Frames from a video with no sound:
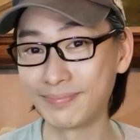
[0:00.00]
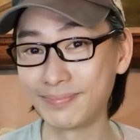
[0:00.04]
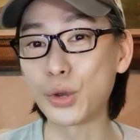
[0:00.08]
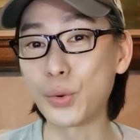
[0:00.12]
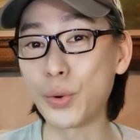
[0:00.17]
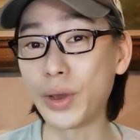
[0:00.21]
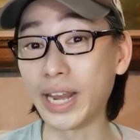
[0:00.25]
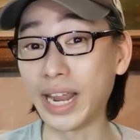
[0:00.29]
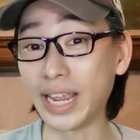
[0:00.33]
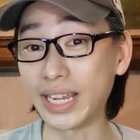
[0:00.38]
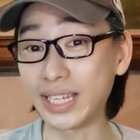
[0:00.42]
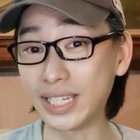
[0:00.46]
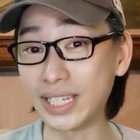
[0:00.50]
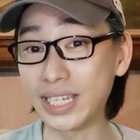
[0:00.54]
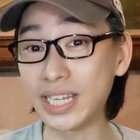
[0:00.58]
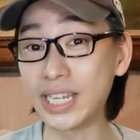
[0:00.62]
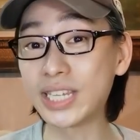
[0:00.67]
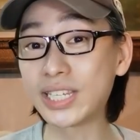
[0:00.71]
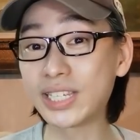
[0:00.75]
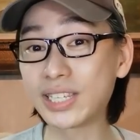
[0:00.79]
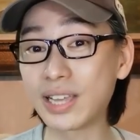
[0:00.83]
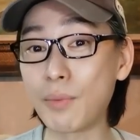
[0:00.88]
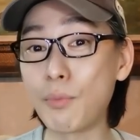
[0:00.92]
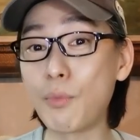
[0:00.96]
So when I
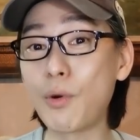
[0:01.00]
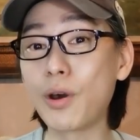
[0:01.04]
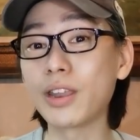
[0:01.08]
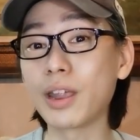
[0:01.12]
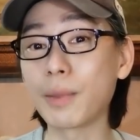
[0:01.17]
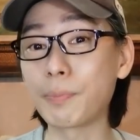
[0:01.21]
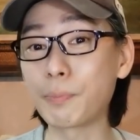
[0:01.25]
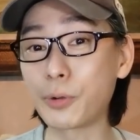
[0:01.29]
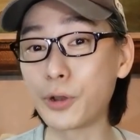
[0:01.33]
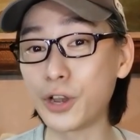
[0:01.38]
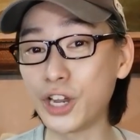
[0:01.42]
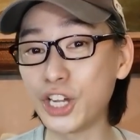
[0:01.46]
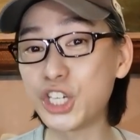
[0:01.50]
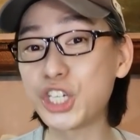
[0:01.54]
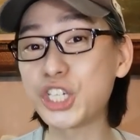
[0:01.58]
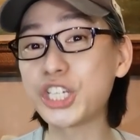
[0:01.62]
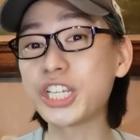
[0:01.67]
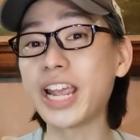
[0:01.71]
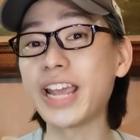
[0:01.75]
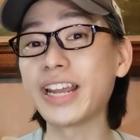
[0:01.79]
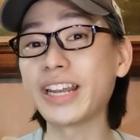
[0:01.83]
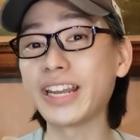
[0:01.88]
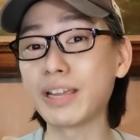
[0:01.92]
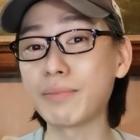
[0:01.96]
see someone
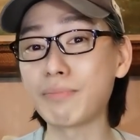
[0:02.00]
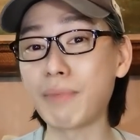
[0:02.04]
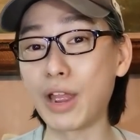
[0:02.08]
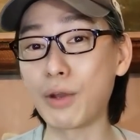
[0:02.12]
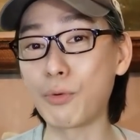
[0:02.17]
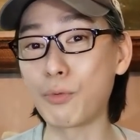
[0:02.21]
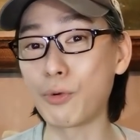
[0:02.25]
appreciating